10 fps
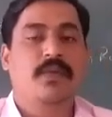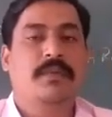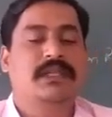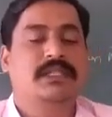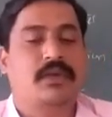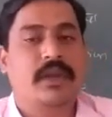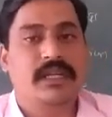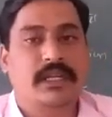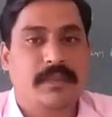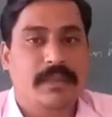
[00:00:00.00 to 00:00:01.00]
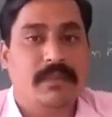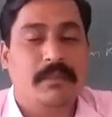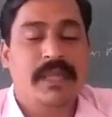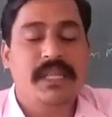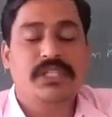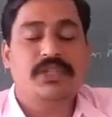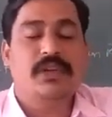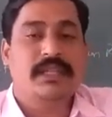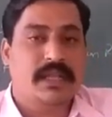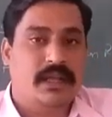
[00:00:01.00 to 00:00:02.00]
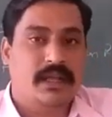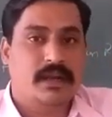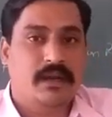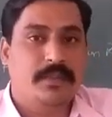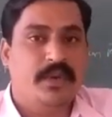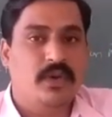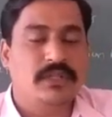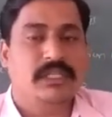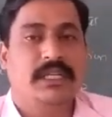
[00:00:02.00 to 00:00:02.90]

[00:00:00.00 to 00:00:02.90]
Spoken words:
we must write a comment based on NRR because